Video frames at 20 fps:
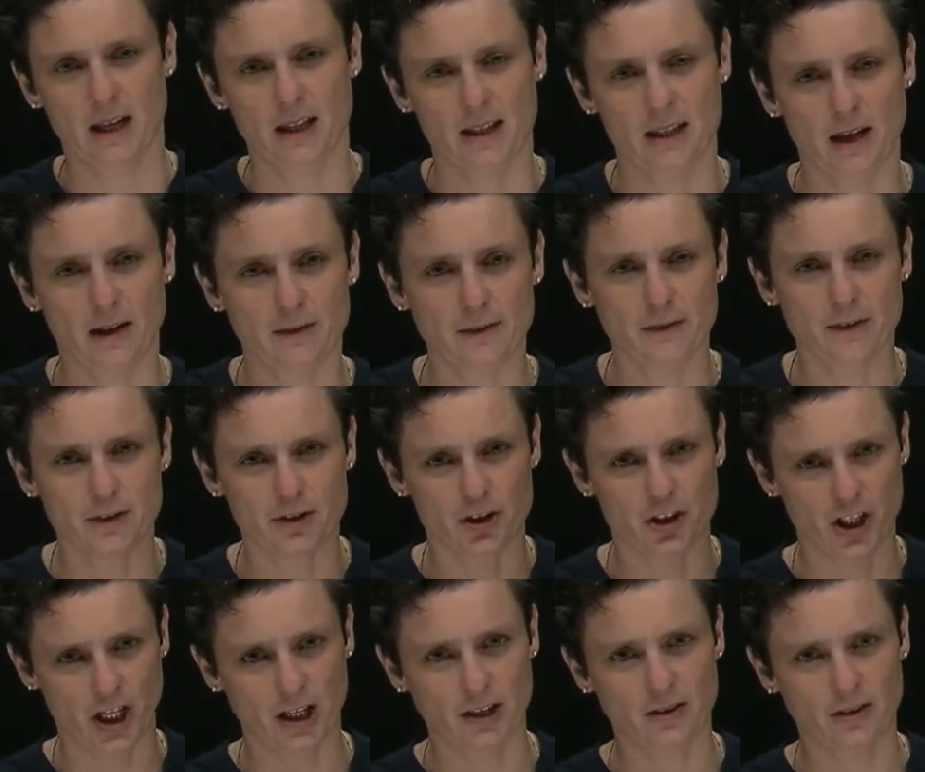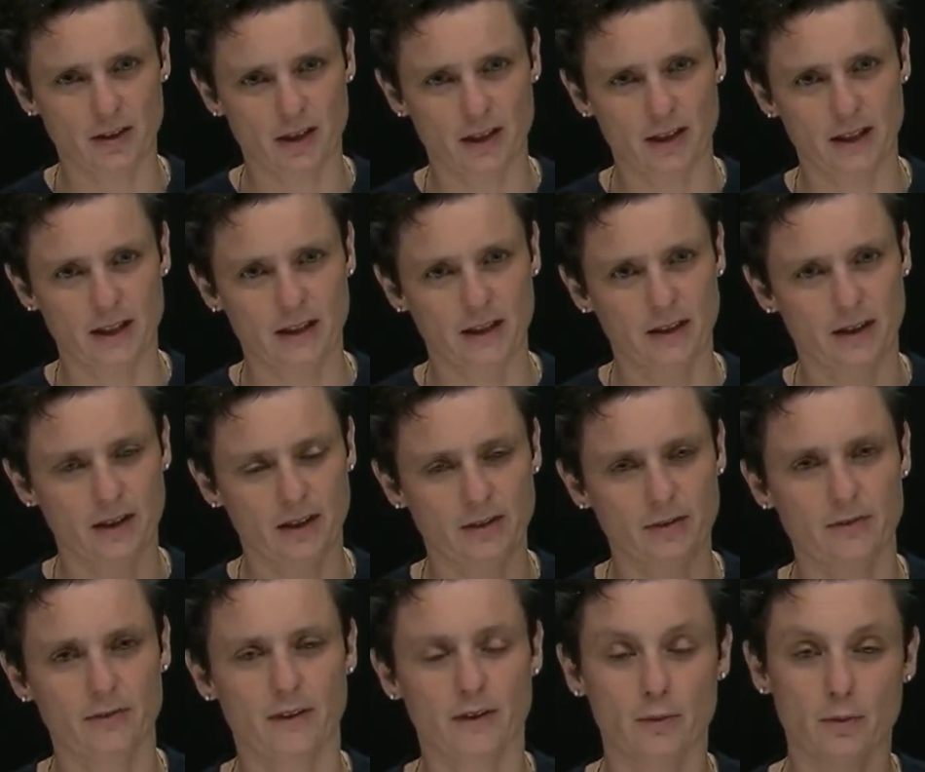Therefore, generally,
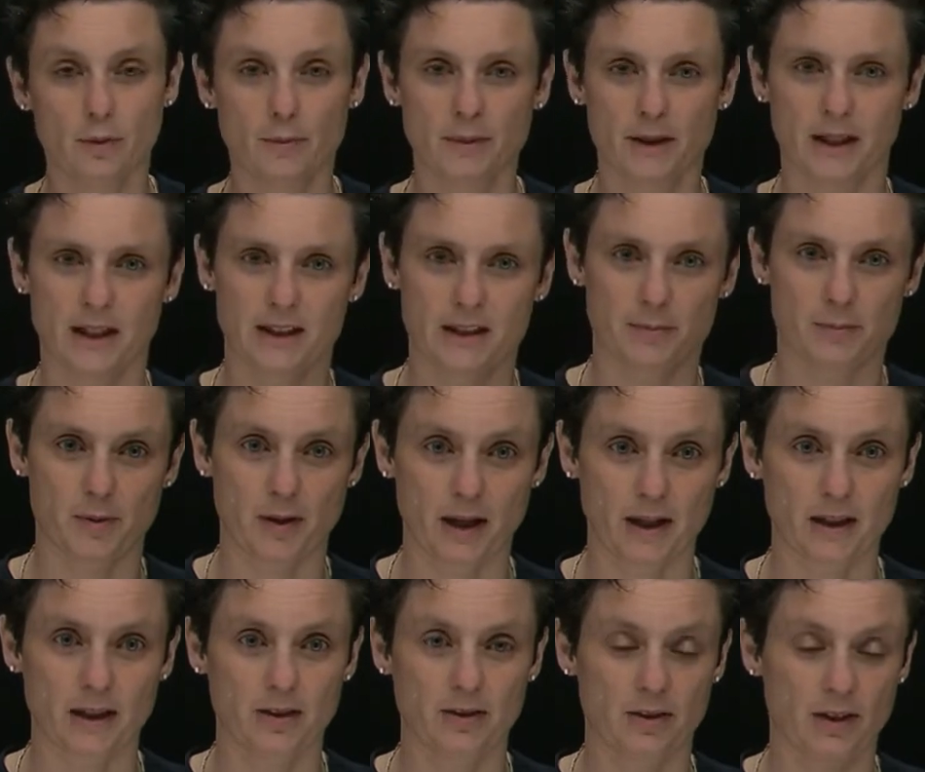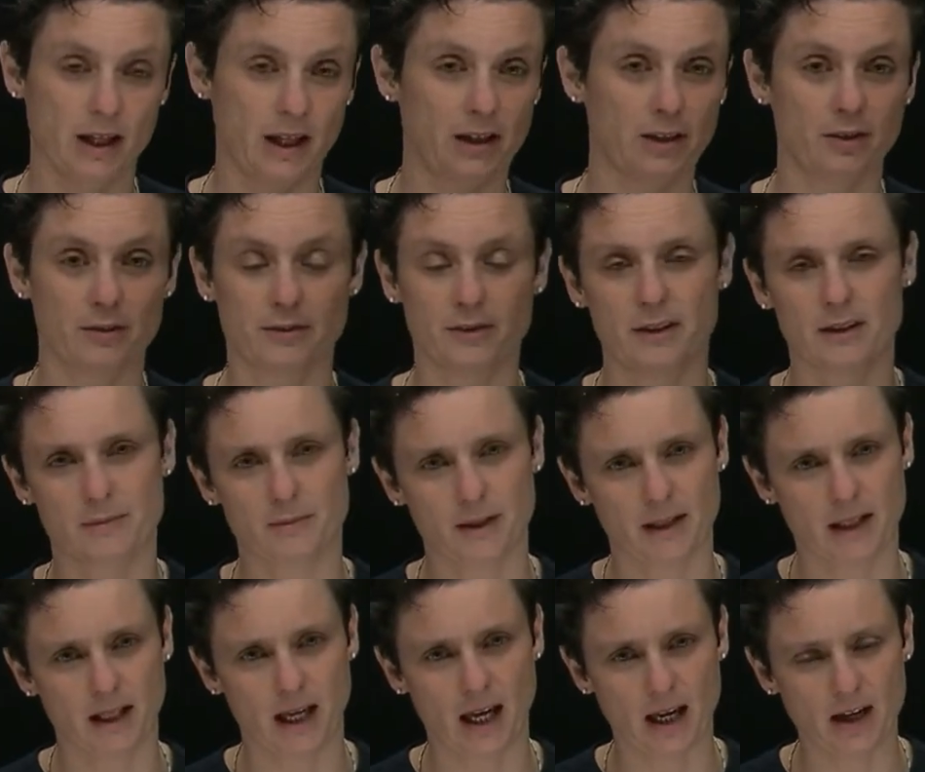if a woman gets pregnant on any of this
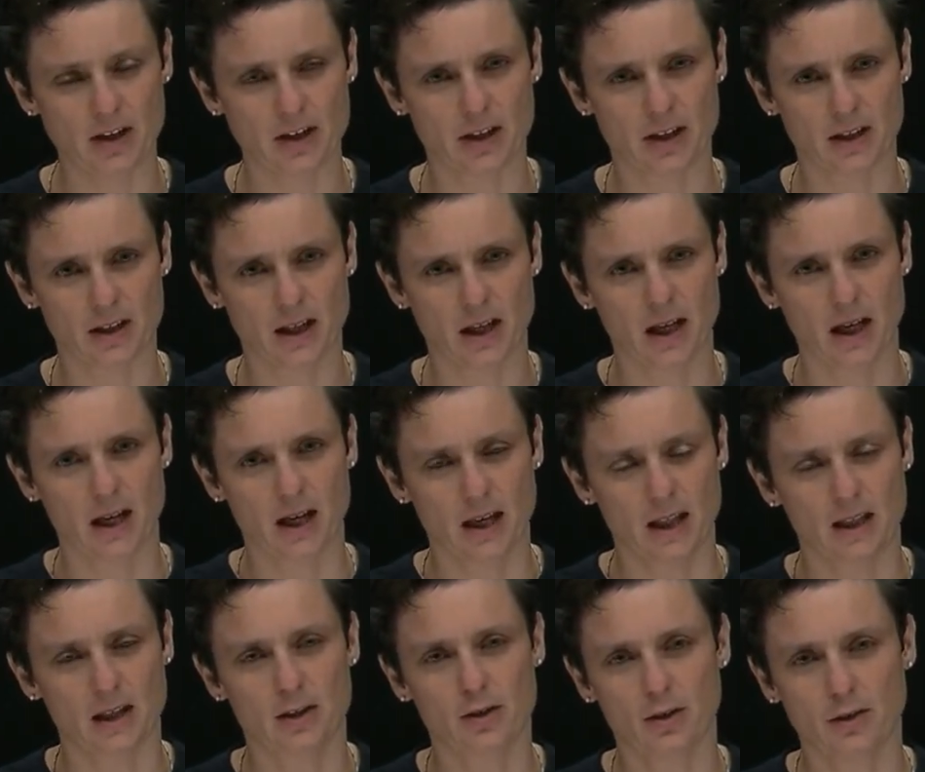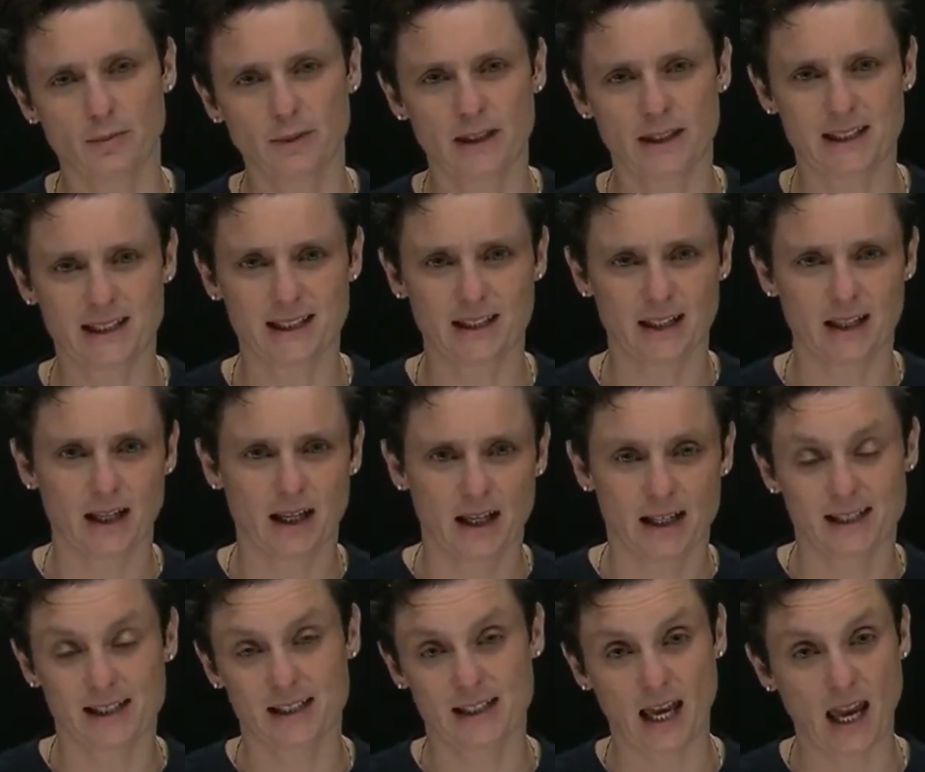medication, they're normally
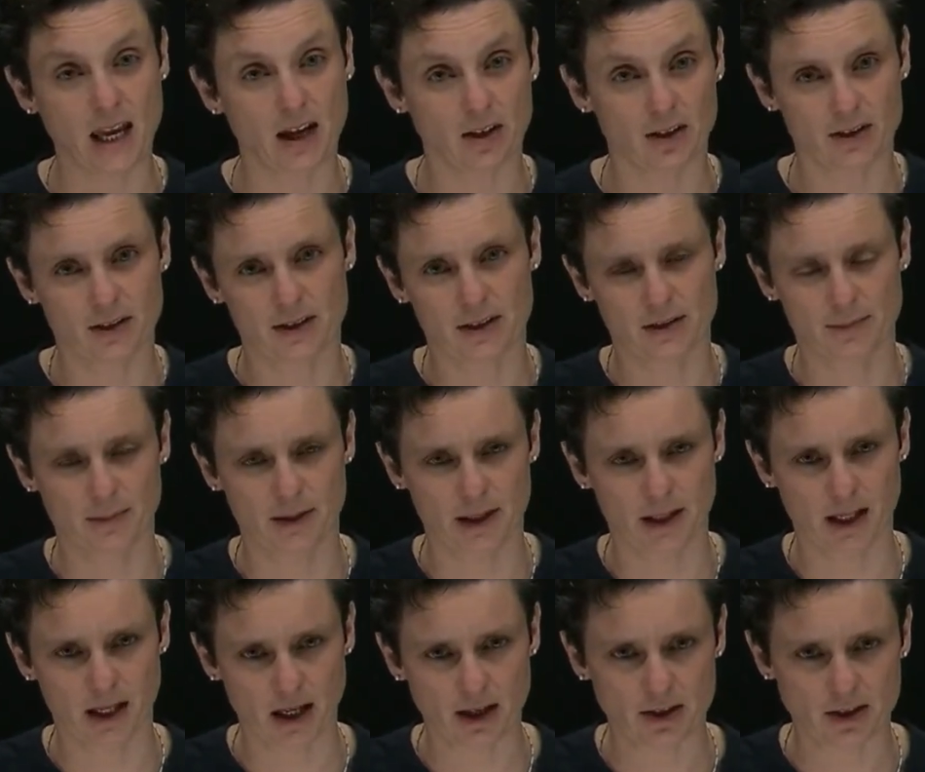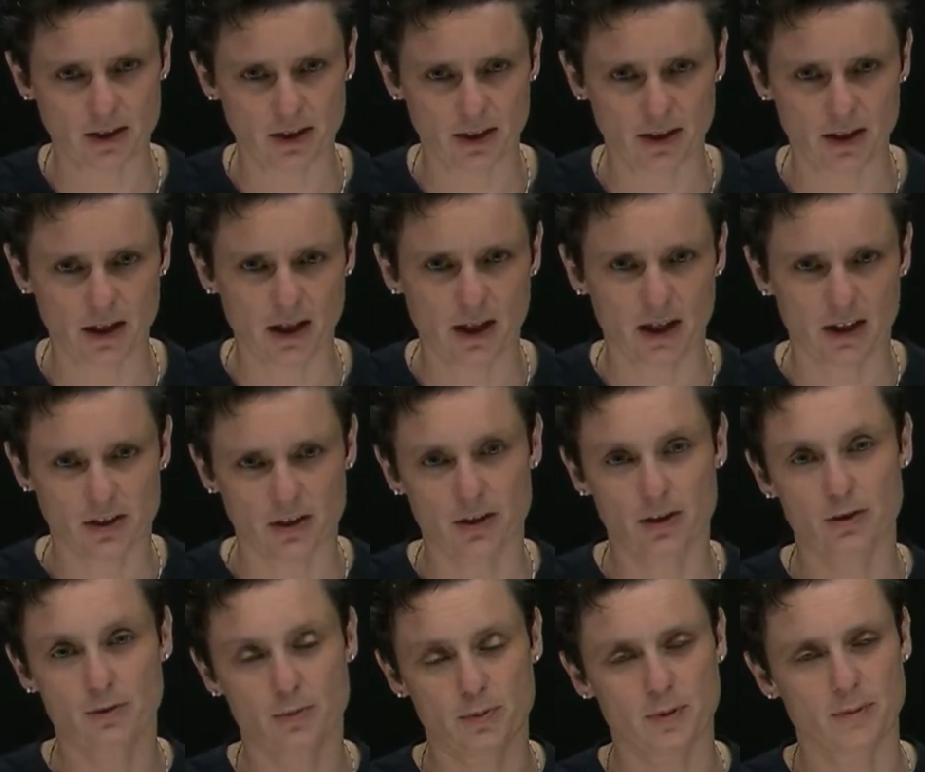staying on this medication
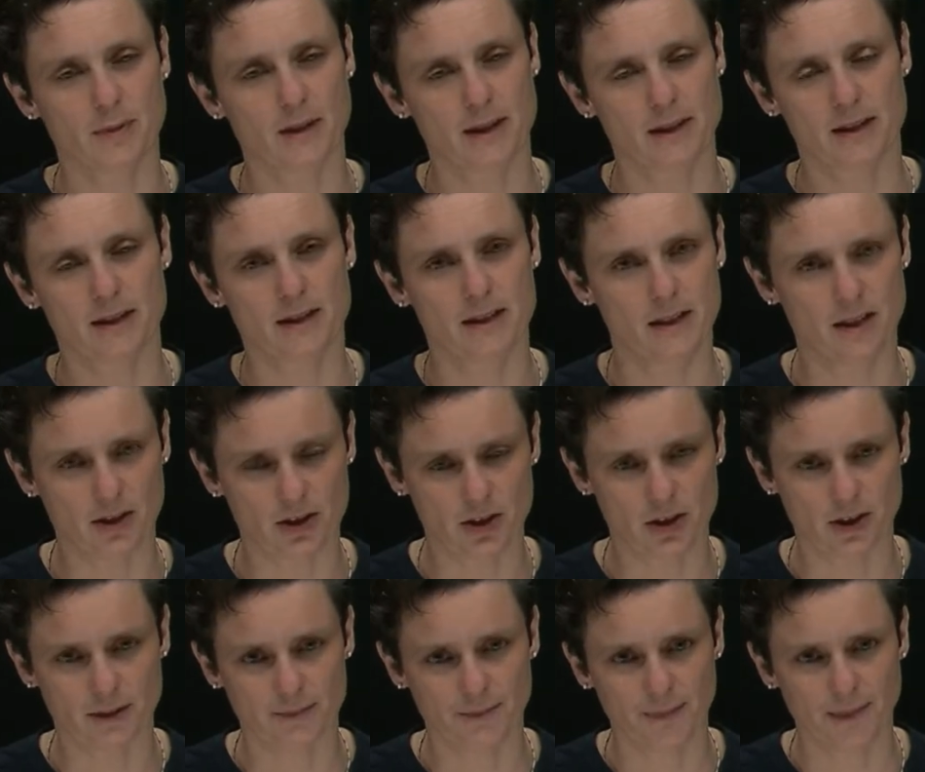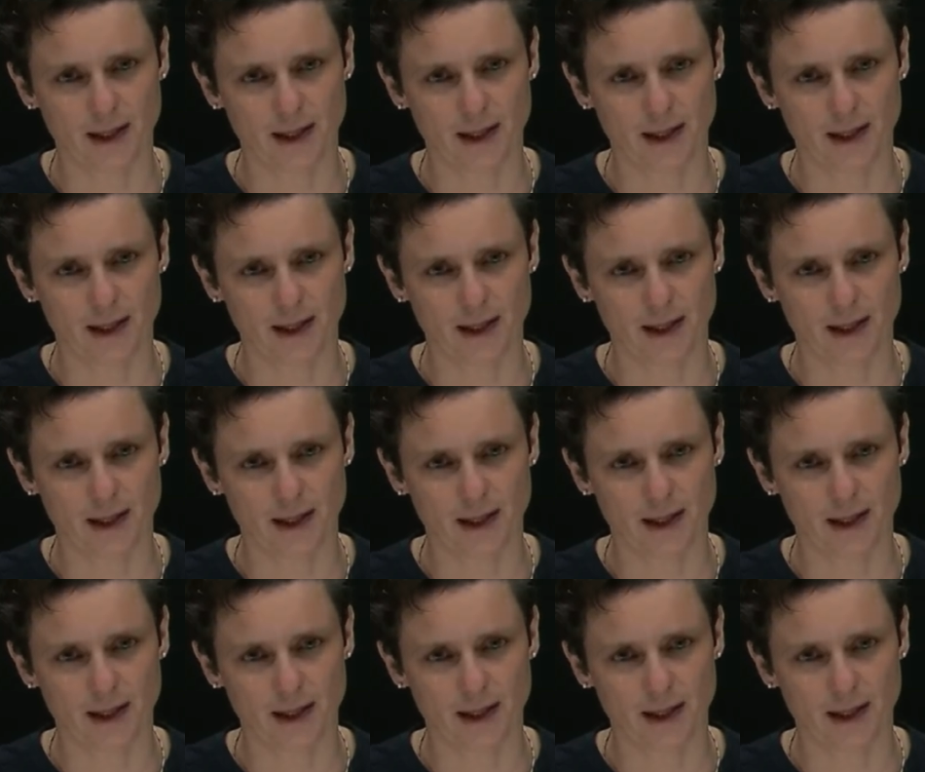just to prevent the seizure.